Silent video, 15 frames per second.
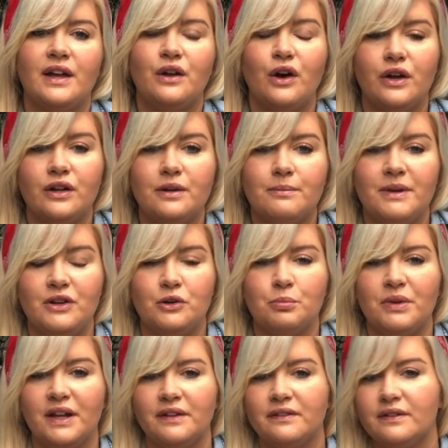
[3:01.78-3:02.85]
outcompete your
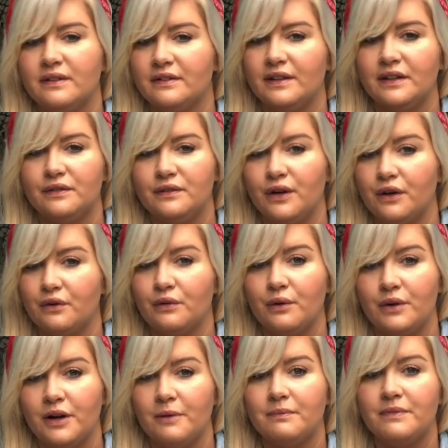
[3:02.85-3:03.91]
plants because they'll start
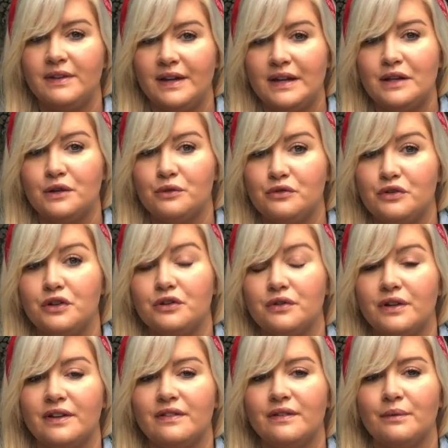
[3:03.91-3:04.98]
growing up and taking those
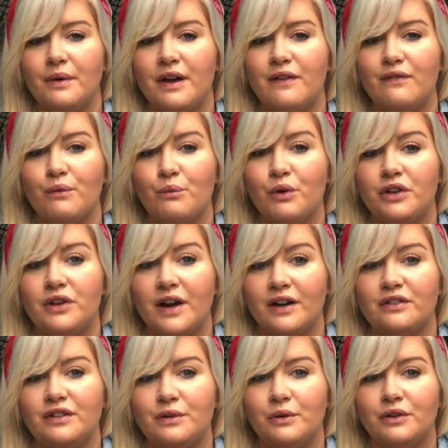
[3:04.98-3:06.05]
nutrients away from what you
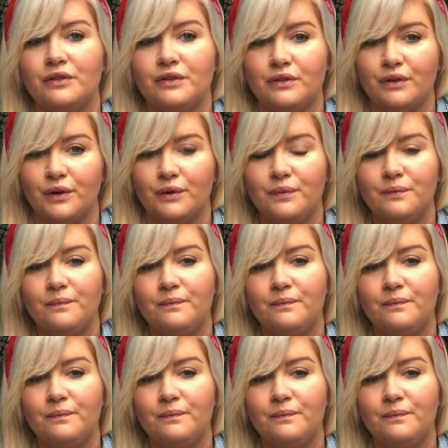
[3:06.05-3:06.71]
actually want to grow.